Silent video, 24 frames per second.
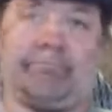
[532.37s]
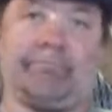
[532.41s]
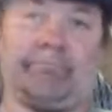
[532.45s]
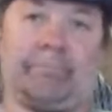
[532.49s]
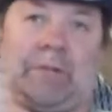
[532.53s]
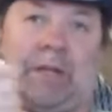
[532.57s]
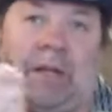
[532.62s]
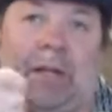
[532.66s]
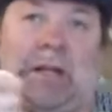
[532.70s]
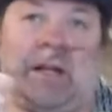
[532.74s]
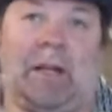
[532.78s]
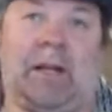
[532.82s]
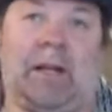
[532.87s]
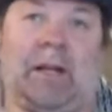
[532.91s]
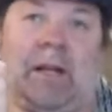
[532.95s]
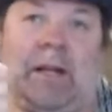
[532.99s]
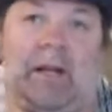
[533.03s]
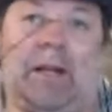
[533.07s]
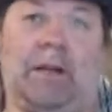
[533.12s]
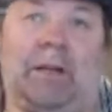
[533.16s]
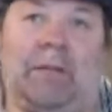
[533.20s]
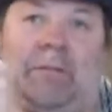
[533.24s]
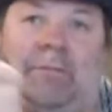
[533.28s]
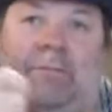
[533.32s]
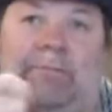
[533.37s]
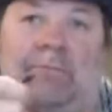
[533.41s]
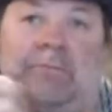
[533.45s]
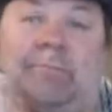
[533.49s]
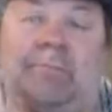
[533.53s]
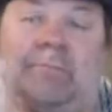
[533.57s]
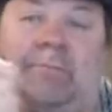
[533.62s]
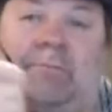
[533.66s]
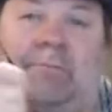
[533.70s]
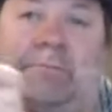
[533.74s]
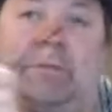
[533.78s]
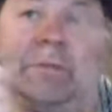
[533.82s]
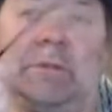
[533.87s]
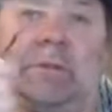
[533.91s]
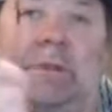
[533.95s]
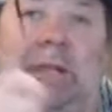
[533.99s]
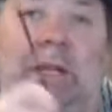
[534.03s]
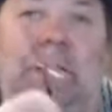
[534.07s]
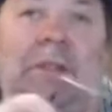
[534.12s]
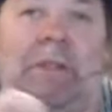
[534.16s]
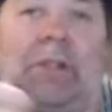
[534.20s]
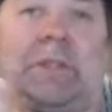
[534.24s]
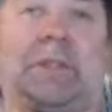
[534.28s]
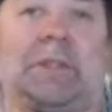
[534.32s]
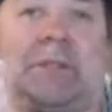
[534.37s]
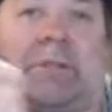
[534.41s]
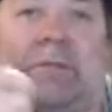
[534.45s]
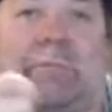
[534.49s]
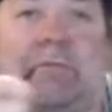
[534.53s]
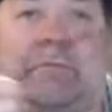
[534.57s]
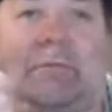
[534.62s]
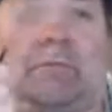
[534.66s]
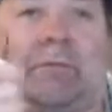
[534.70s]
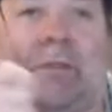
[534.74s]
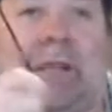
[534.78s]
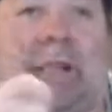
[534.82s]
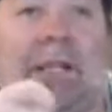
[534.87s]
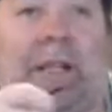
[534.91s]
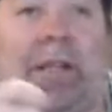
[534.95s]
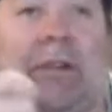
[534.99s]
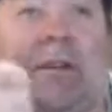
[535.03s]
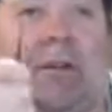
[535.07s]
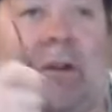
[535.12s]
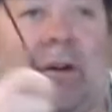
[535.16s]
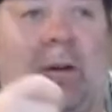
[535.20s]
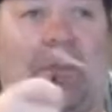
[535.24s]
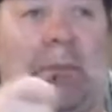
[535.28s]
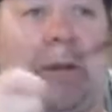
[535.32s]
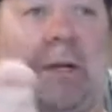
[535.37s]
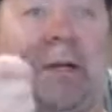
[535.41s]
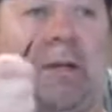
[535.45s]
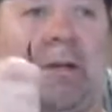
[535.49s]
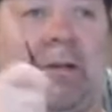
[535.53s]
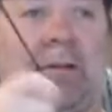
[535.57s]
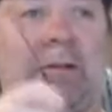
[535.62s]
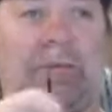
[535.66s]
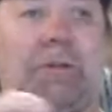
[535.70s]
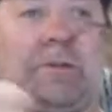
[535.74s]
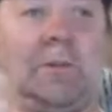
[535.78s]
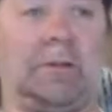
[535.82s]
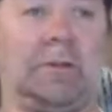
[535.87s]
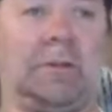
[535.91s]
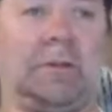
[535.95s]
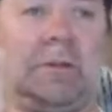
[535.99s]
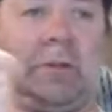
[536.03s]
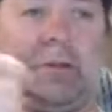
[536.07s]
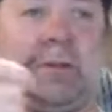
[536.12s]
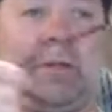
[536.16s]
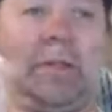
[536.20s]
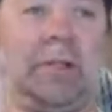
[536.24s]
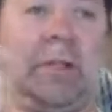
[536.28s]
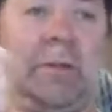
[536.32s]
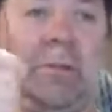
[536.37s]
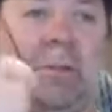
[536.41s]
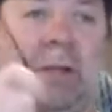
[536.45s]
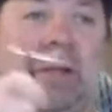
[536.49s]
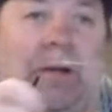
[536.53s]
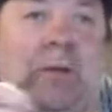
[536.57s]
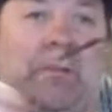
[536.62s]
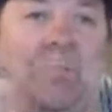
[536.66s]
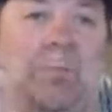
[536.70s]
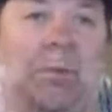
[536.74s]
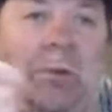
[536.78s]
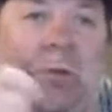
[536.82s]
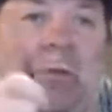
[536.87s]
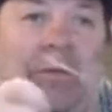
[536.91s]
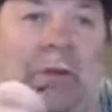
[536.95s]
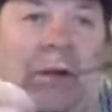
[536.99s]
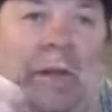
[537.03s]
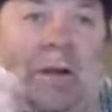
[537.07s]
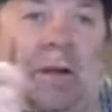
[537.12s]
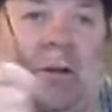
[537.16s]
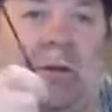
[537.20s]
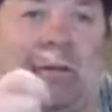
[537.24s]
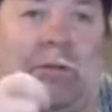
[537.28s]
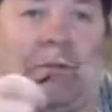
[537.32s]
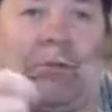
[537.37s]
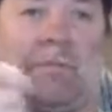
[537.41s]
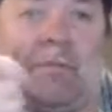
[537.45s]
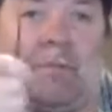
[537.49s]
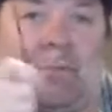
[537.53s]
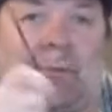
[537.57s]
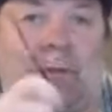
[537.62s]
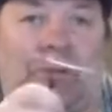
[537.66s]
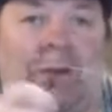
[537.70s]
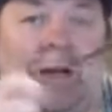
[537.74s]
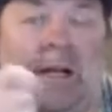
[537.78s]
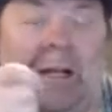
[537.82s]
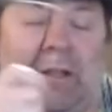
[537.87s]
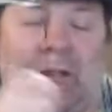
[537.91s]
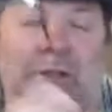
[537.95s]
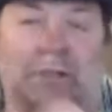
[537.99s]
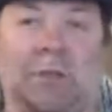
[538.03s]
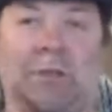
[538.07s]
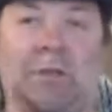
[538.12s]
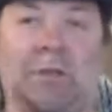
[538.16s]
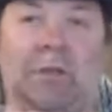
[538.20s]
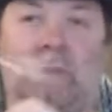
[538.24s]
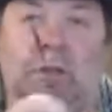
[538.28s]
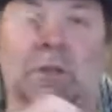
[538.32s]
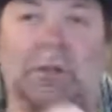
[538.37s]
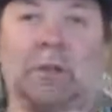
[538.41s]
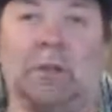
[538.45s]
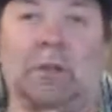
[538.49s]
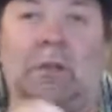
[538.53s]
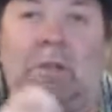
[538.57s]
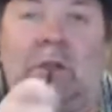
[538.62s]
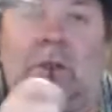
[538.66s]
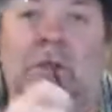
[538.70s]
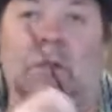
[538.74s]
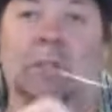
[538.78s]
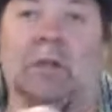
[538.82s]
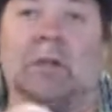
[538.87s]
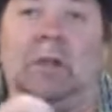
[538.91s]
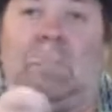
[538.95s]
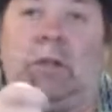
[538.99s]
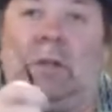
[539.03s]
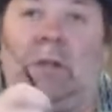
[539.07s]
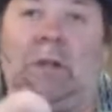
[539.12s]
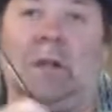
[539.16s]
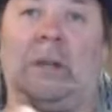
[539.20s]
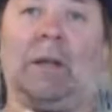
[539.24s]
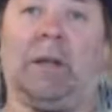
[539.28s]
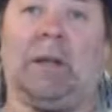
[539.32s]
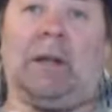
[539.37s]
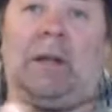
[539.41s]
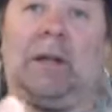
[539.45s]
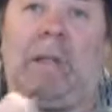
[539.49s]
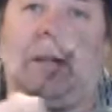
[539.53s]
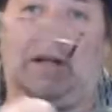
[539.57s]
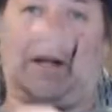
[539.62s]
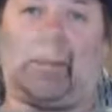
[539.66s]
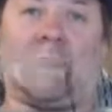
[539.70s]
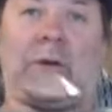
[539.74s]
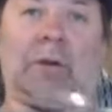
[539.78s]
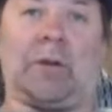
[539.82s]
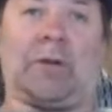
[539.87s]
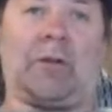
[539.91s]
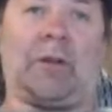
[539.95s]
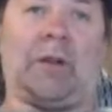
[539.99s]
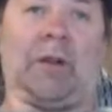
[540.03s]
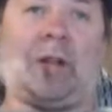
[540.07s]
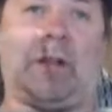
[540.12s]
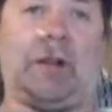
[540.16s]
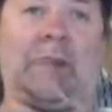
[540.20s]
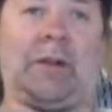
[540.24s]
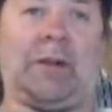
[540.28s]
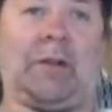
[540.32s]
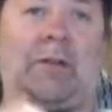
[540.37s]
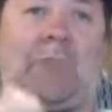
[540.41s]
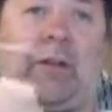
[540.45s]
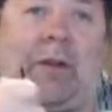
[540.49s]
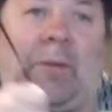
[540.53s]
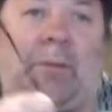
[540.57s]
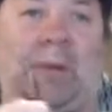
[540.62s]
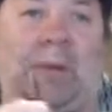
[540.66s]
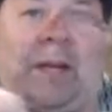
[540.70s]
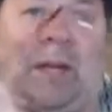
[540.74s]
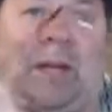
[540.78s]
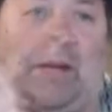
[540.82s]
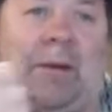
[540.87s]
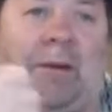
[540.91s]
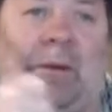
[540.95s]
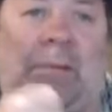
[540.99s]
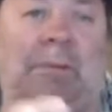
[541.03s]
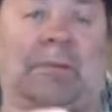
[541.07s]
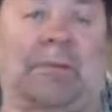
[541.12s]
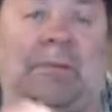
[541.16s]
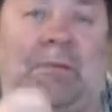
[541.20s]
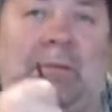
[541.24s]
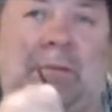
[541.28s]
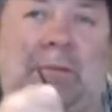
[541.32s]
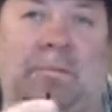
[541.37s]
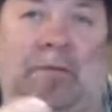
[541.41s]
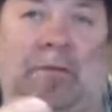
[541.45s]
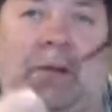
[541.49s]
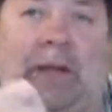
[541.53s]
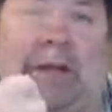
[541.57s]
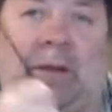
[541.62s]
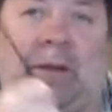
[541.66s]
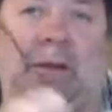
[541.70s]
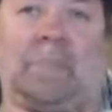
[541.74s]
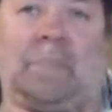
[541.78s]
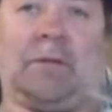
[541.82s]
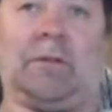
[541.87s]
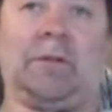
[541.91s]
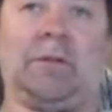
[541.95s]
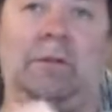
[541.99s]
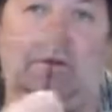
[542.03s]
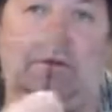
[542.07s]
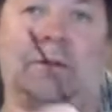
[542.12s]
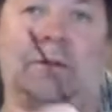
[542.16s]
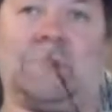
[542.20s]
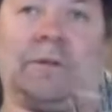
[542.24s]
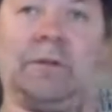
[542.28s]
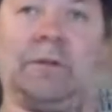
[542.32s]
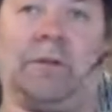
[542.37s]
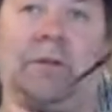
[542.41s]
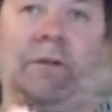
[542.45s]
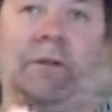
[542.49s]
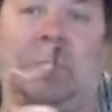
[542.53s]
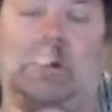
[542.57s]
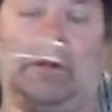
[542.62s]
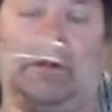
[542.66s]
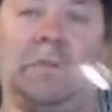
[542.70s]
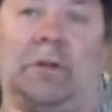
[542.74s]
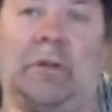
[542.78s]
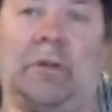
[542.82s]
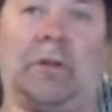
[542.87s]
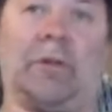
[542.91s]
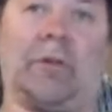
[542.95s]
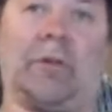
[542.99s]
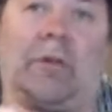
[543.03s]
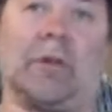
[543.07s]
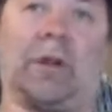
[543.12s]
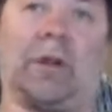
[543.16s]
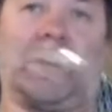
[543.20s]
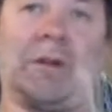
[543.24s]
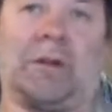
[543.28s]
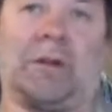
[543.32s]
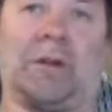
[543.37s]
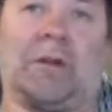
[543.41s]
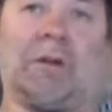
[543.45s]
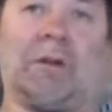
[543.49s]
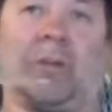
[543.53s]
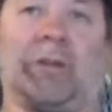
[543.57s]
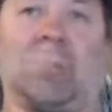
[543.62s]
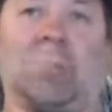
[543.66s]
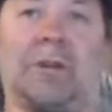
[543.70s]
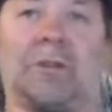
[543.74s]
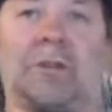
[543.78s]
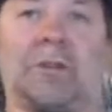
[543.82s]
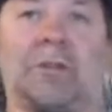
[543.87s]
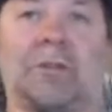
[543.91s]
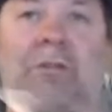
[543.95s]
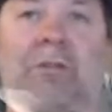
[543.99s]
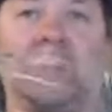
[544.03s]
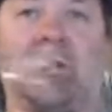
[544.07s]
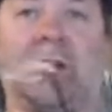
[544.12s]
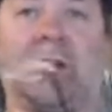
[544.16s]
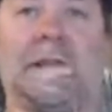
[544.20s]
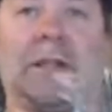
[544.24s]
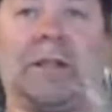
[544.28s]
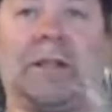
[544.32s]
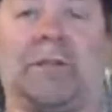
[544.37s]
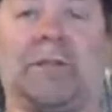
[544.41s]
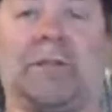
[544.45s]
And I just redid all my Idea Maker profile from scratch. And of course, I didn't set my K value. So it's a little under extruding at the